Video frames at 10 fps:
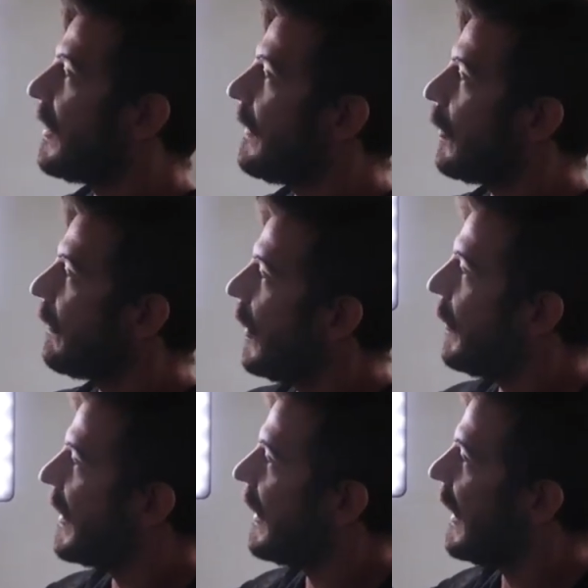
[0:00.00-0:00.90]
but if you're
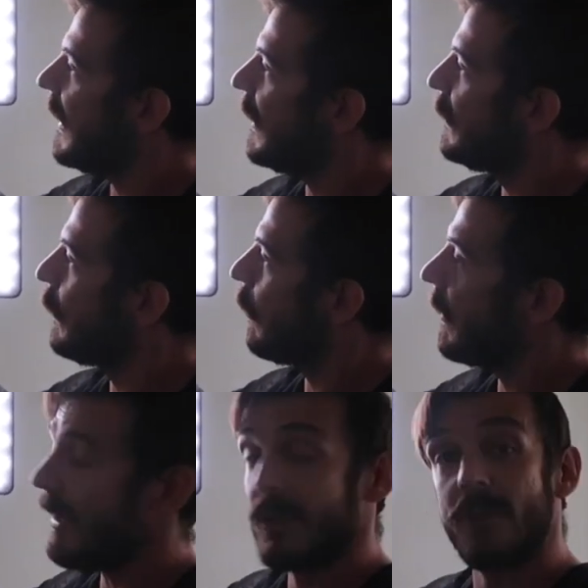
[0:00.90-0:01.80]
filming an
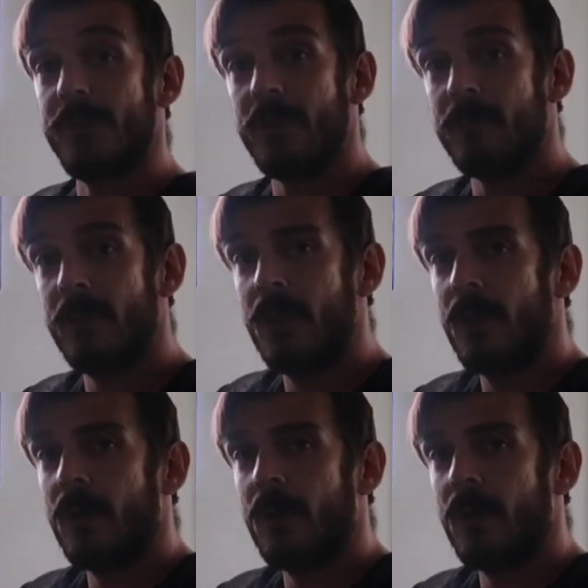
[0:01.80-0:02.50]
indoor interview,